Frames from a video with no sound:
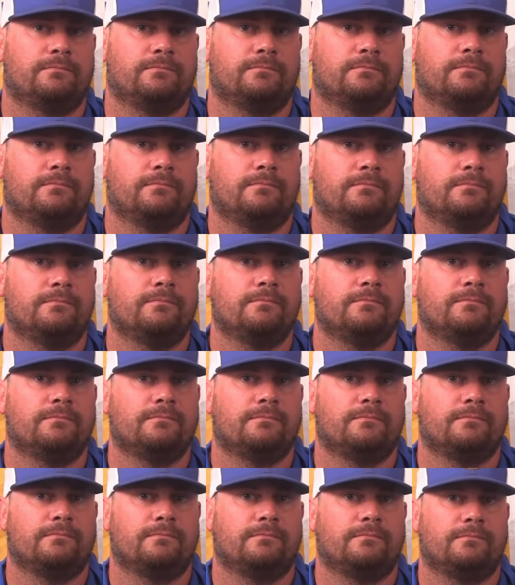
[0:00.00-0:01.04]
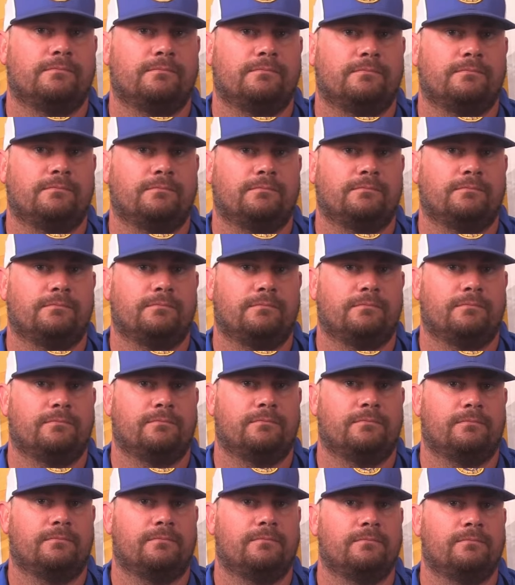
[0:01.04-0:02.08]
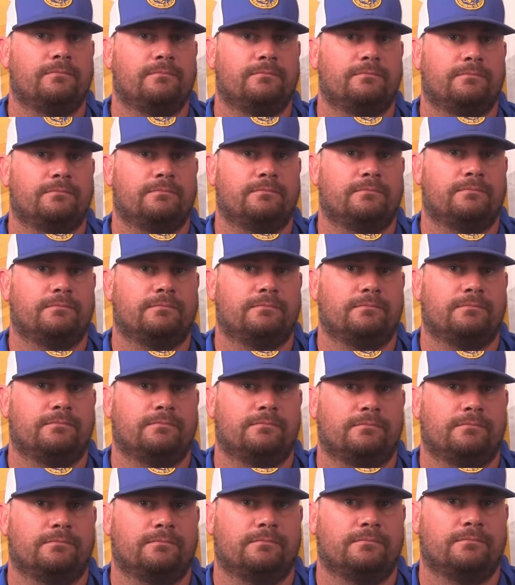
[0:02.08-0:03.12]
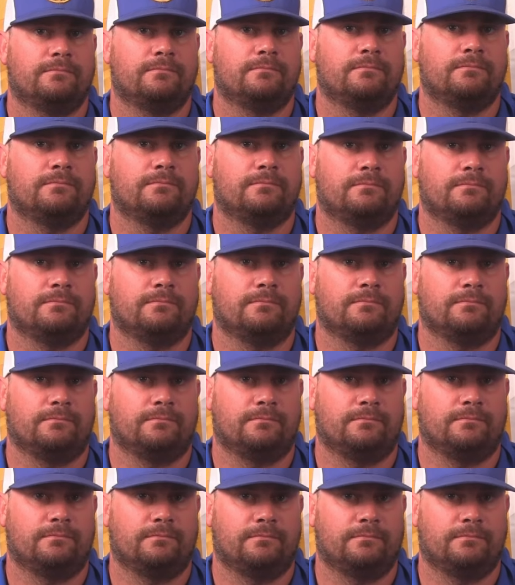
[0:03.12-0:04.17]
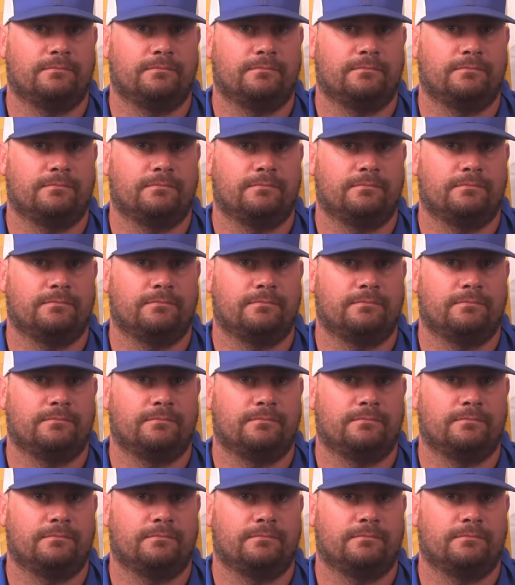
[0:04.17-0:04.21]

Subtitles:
This person isn't speaking.